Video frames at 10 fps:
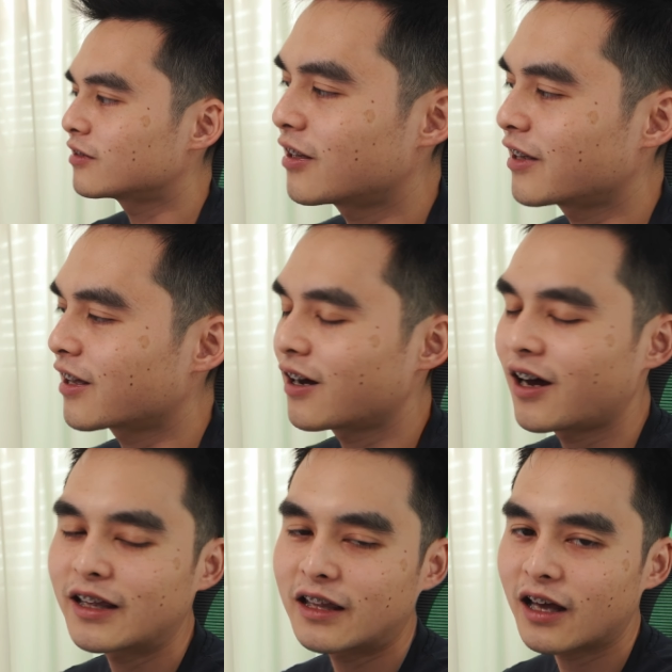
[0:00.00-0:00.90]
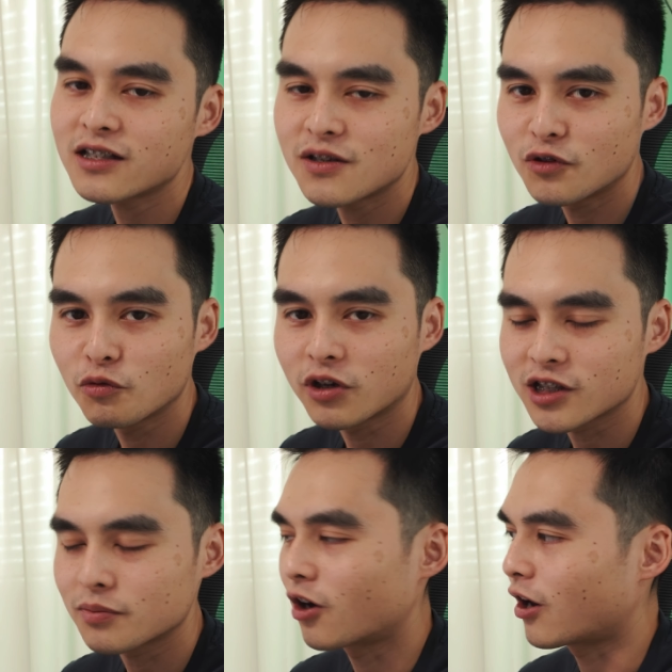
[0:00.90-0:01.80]
Like, I guess if you want
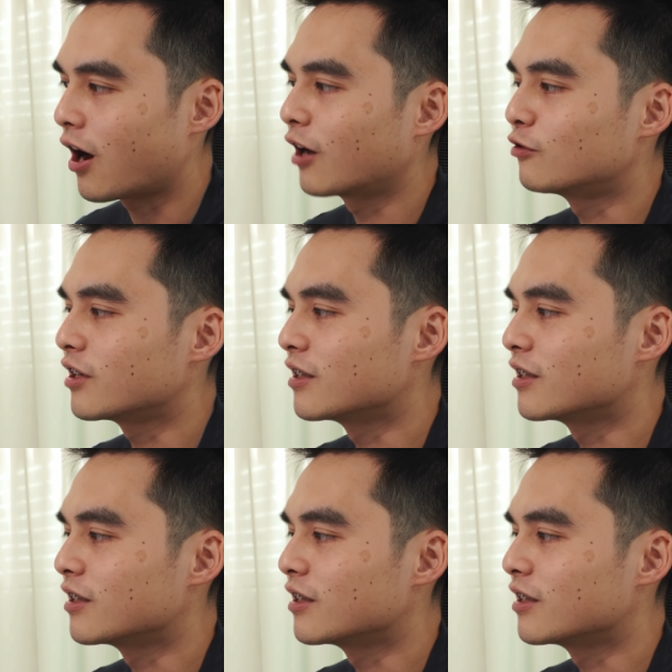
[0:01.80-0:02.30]
to spawn 100